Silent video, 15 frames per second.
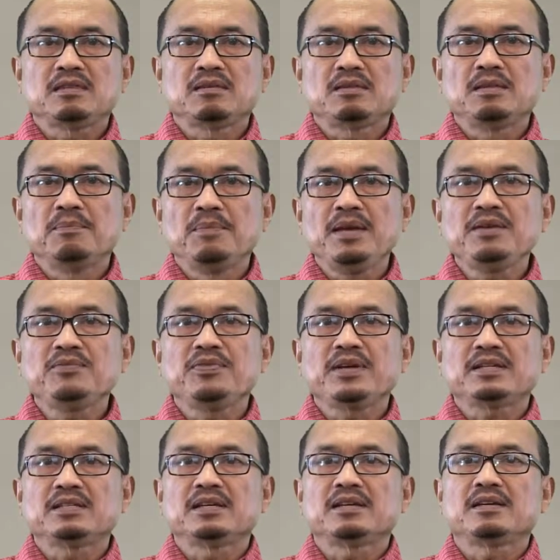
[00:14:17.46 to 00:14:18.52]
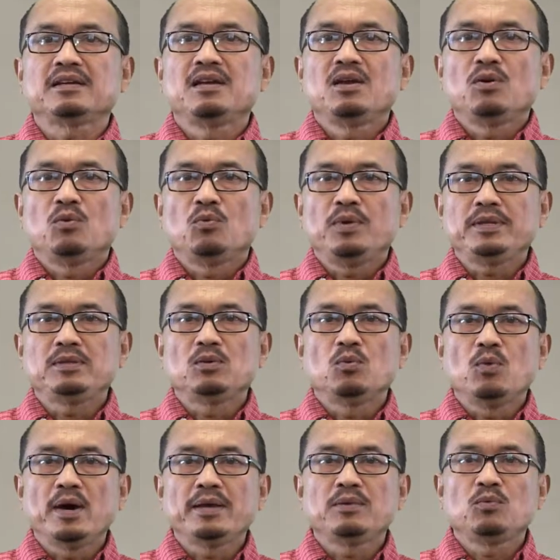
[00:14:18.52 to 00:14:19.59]
the main factor with
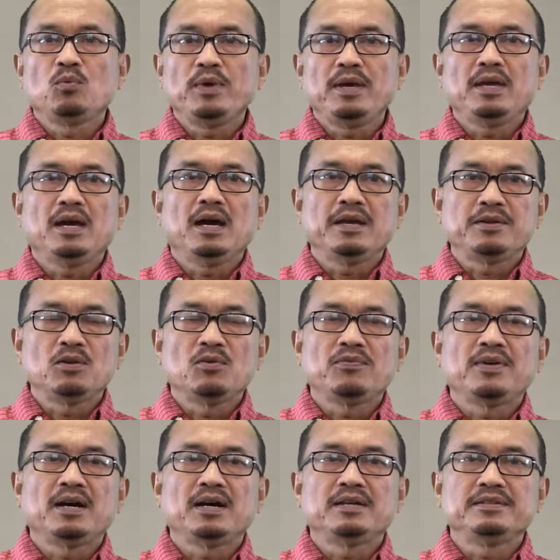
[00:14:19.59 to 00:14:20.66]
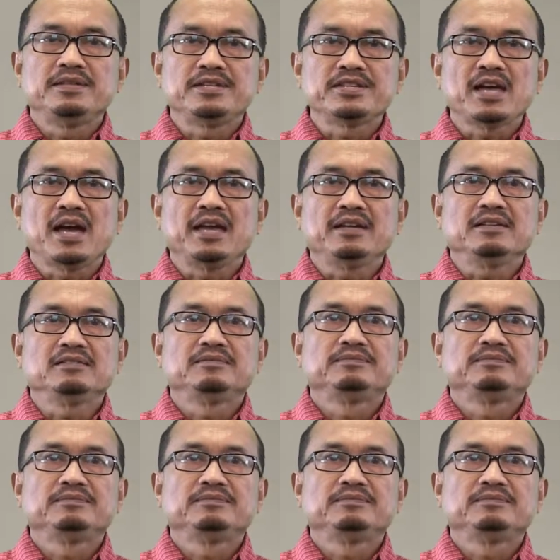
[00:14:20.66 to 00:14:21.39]
one-way ANOVA design.